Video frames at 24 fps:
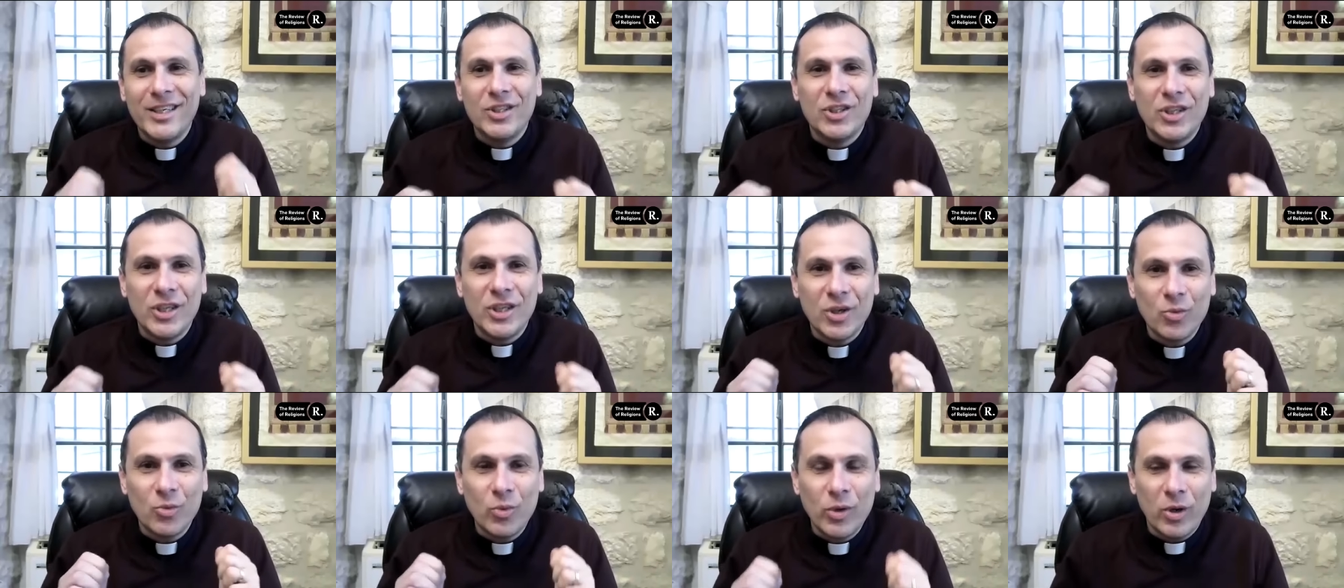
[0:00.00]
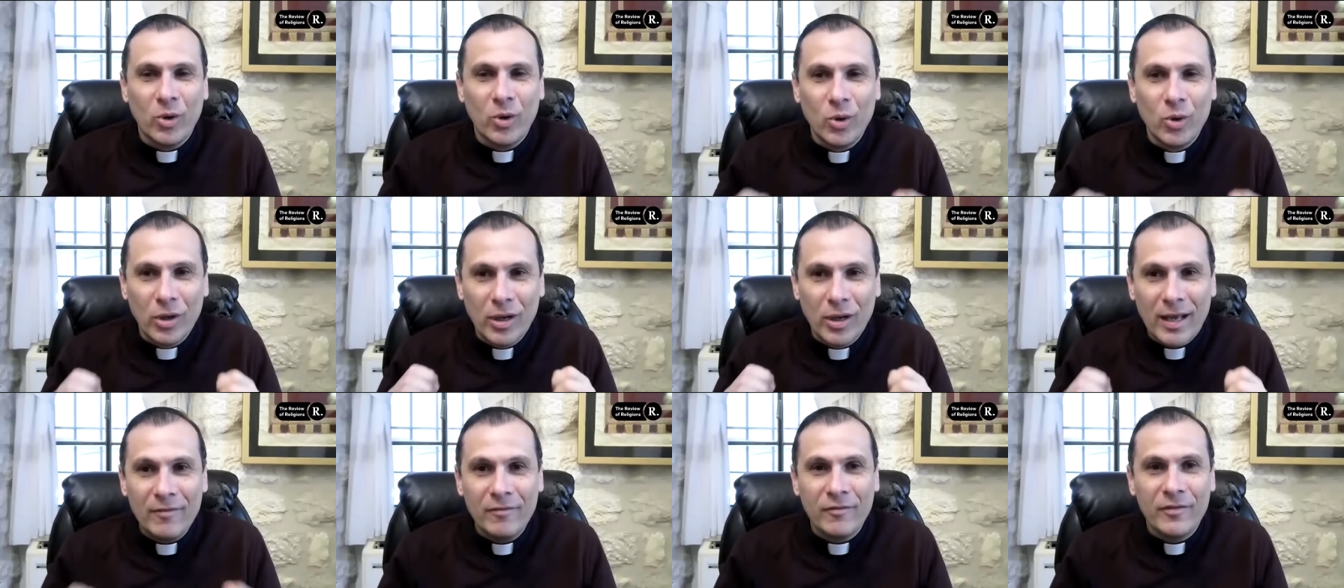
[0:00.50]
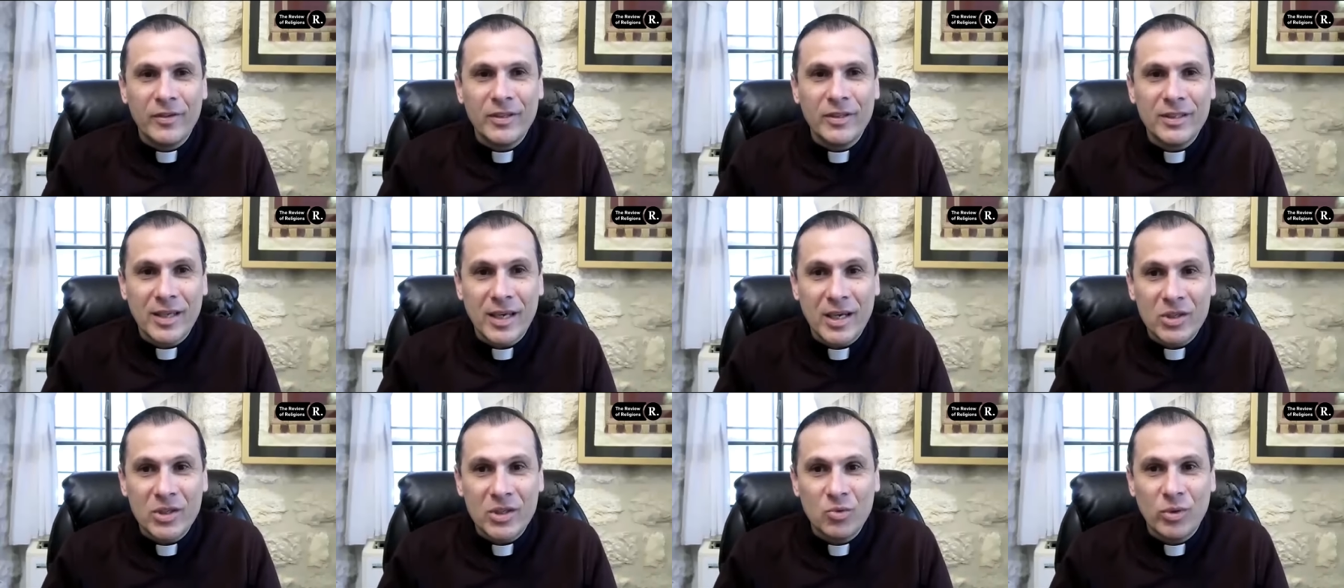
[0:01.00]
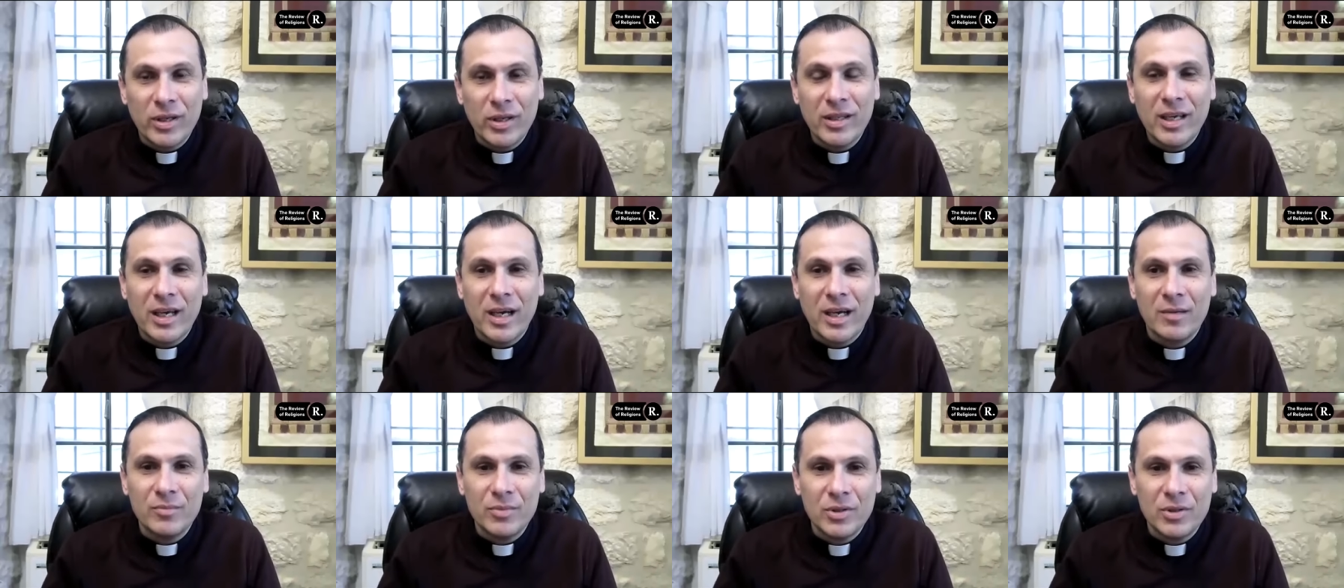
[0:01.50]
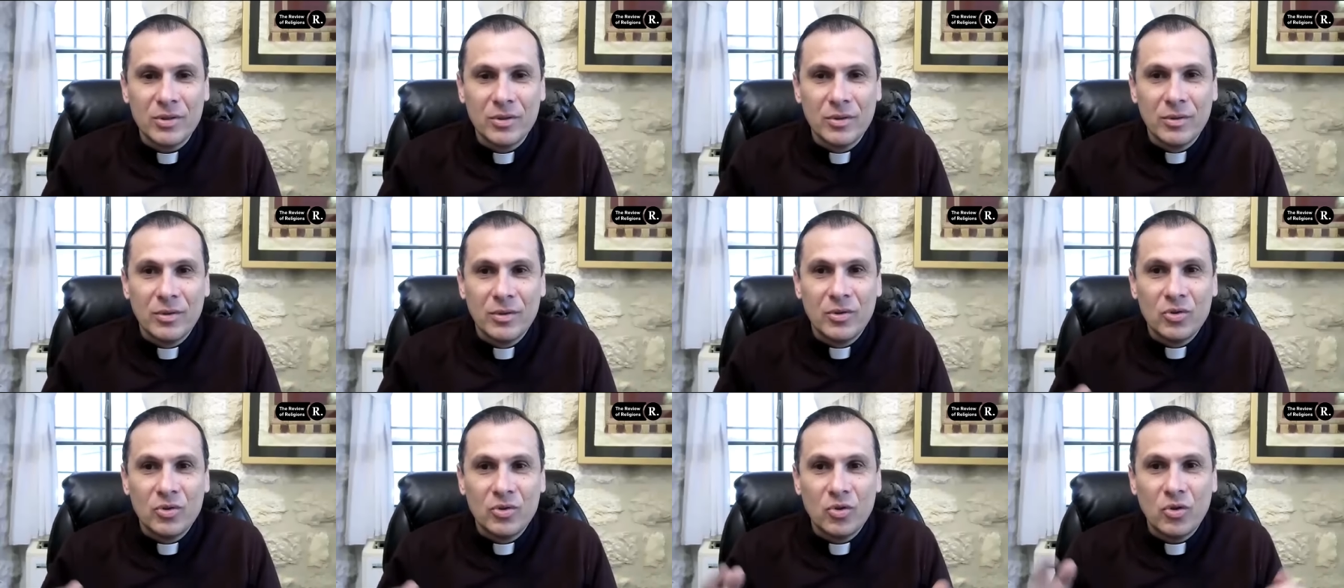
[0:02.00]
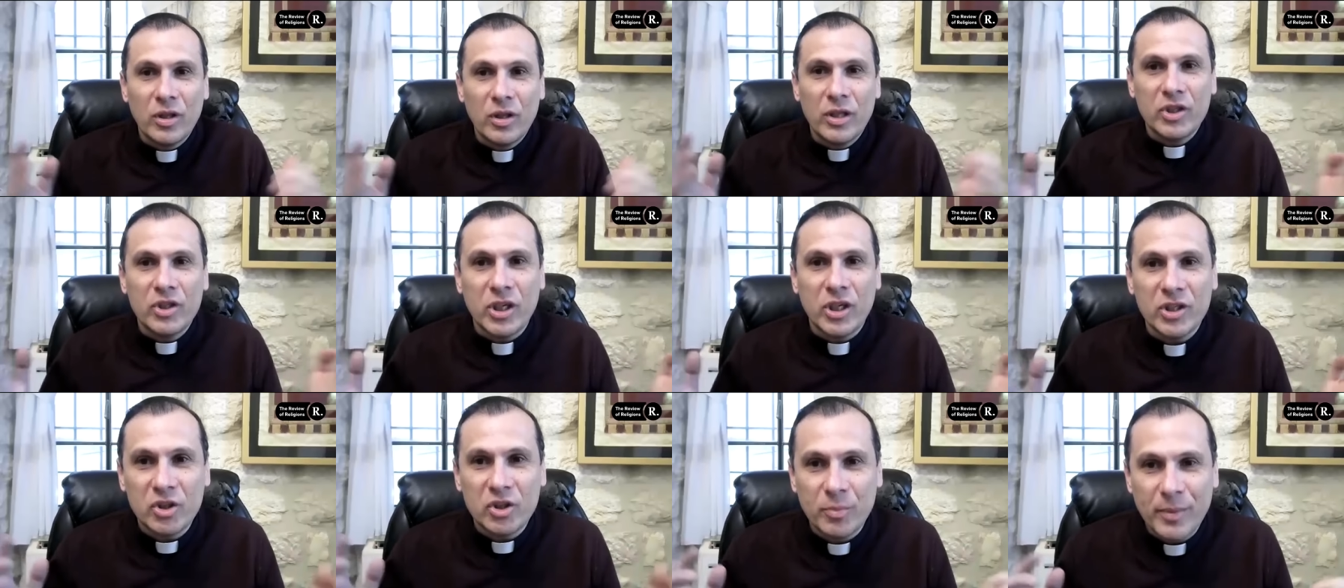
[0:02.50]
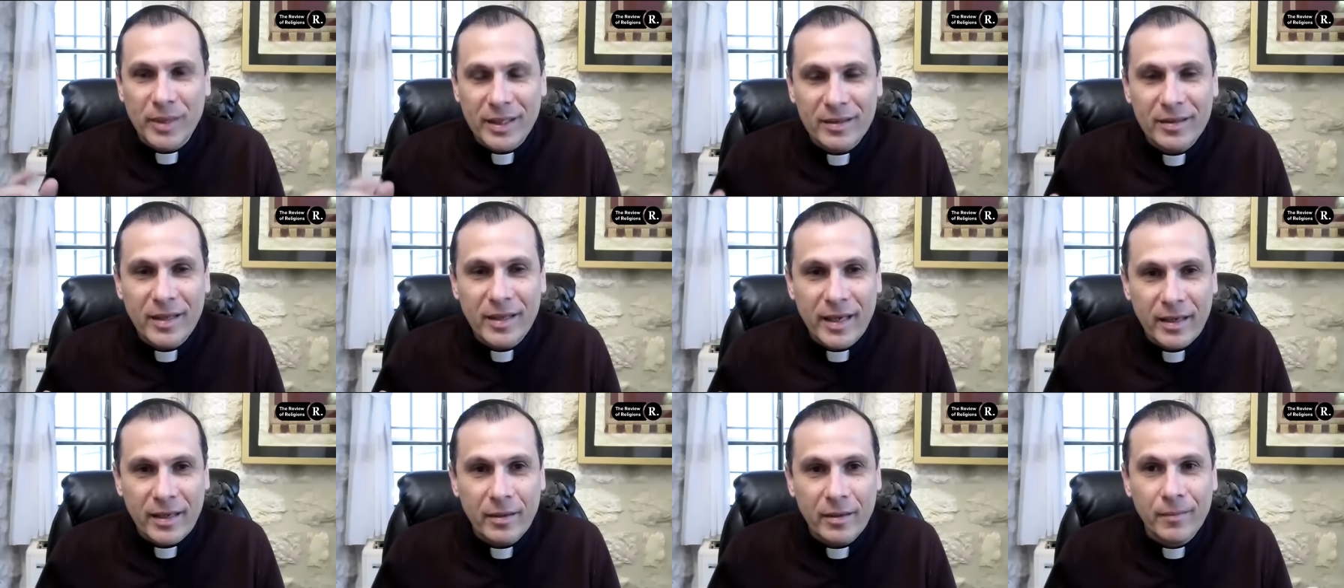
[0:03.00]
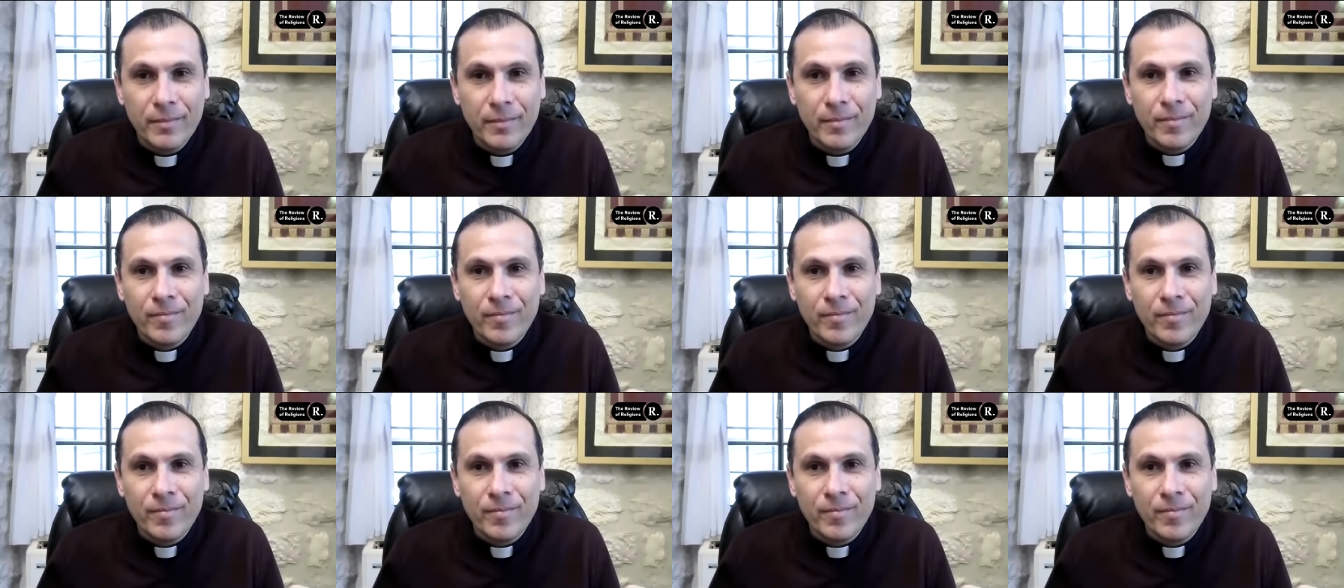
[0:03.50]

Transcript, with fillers: teaching we all emphasize when it comes to the judgment day